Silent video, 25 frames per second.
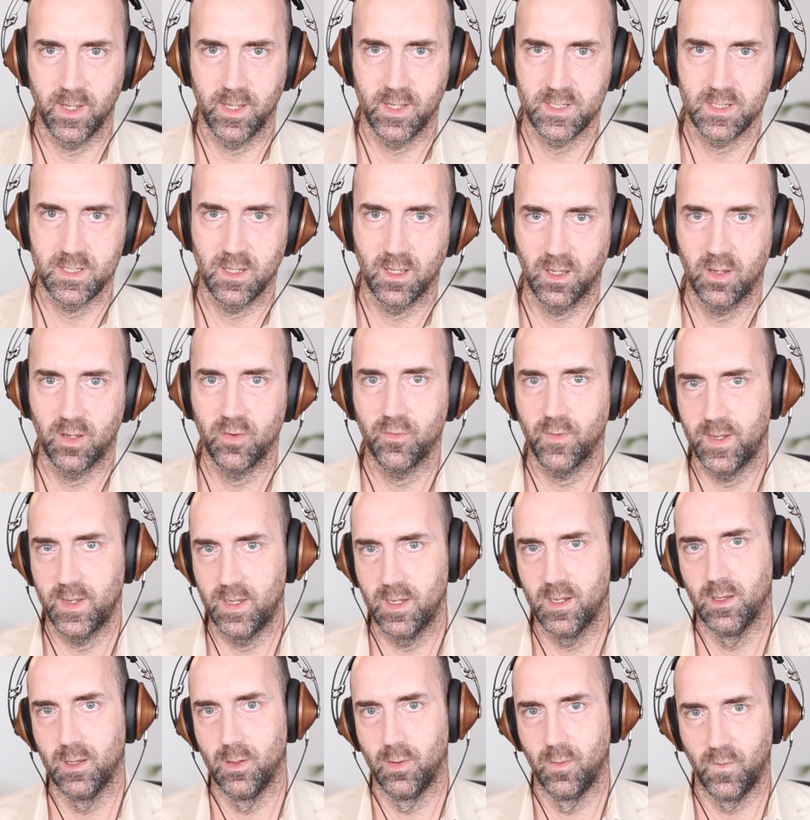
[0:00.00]
It's like
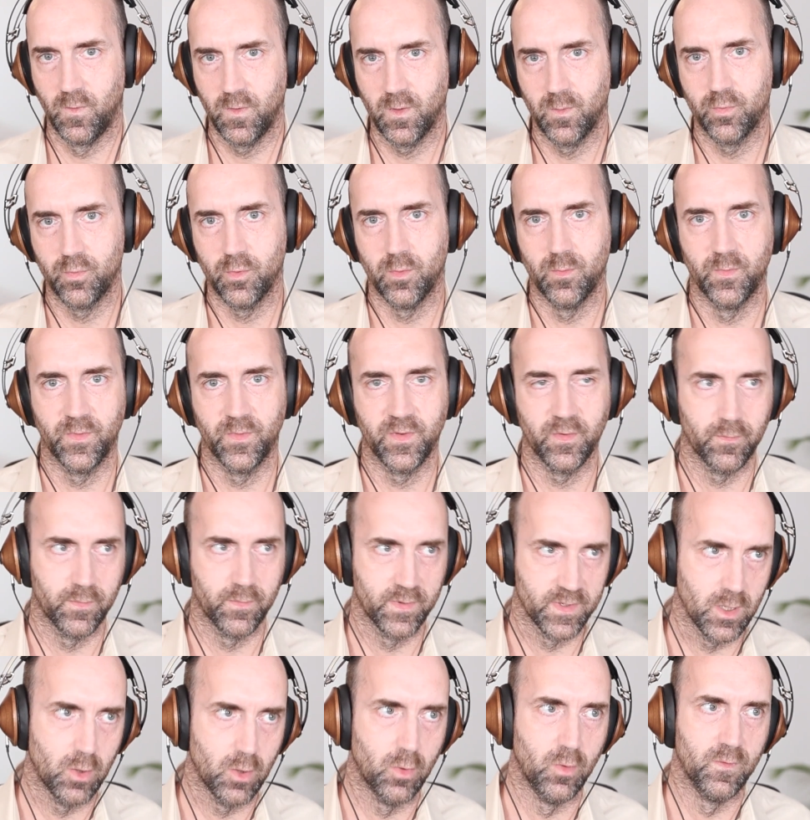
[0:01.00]
creating a long-term problem to
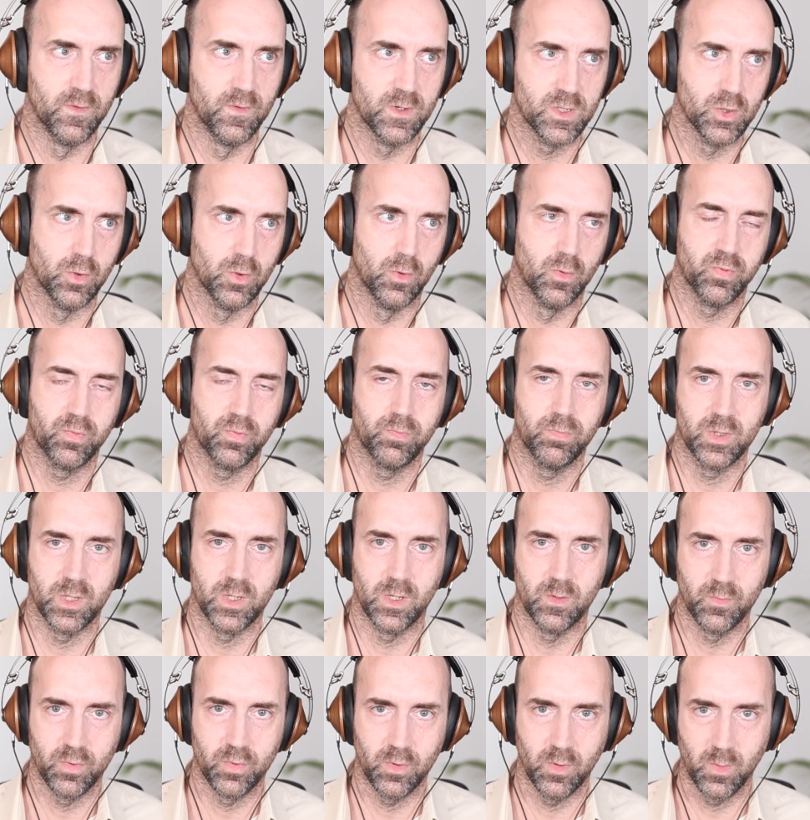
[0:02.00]
resolve a
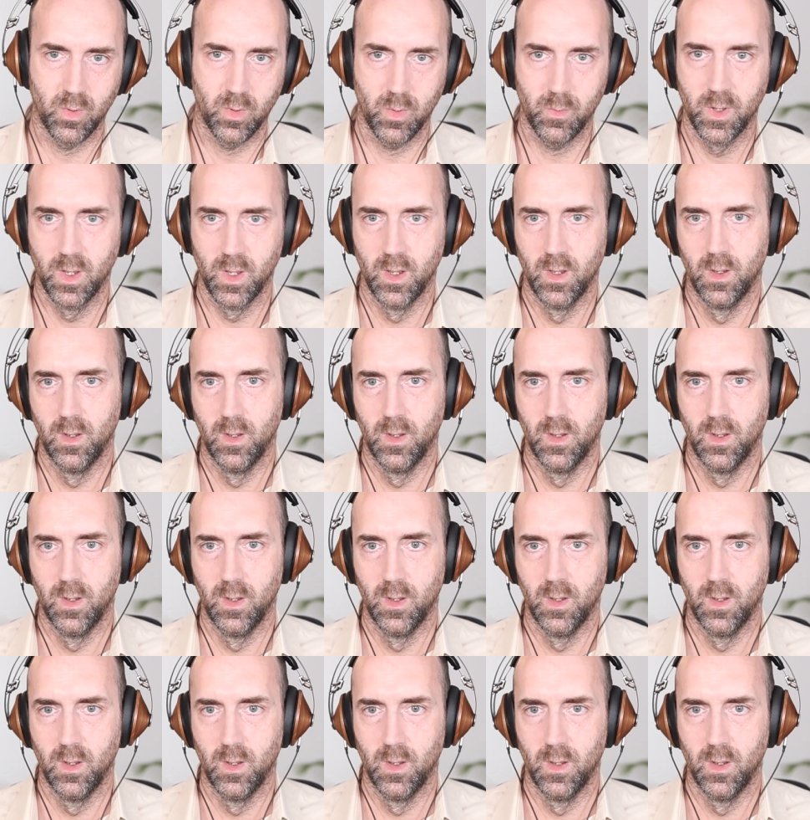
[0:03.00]
short-term problem.